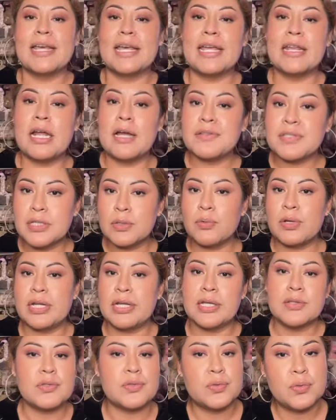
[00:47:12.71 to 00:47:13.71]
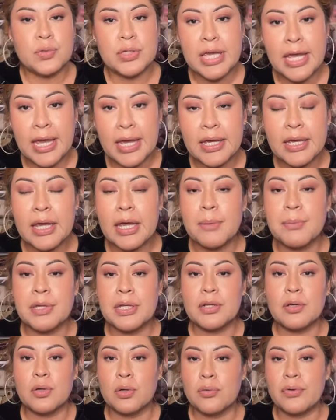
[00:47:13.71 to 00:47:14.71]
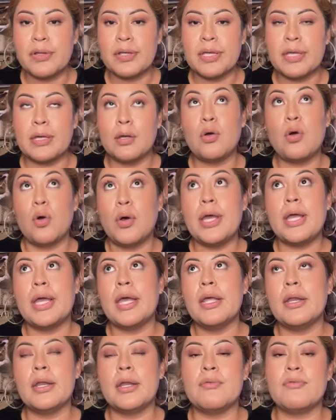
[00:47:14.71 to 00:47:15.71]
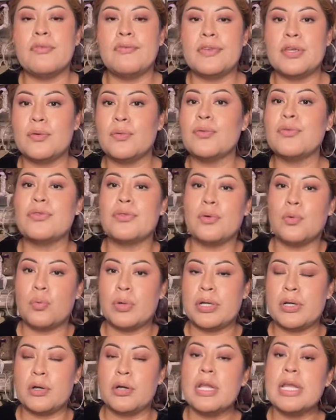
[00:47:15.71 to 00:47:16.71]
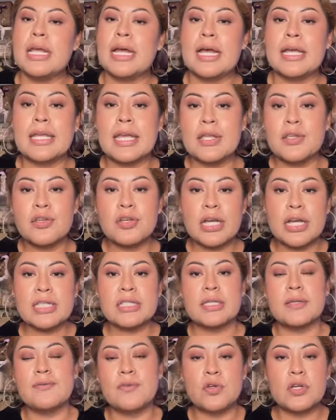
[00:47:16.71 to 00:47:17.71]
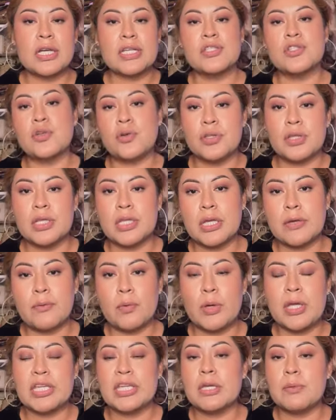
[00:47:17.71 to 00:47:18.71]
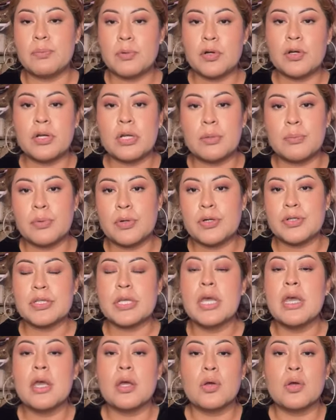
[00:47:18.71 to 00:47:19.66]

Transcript: and obviously when i get to 2k i'm gonna go go ahead and reveal the winner again you guys if you guys join the giveaway keep your numbers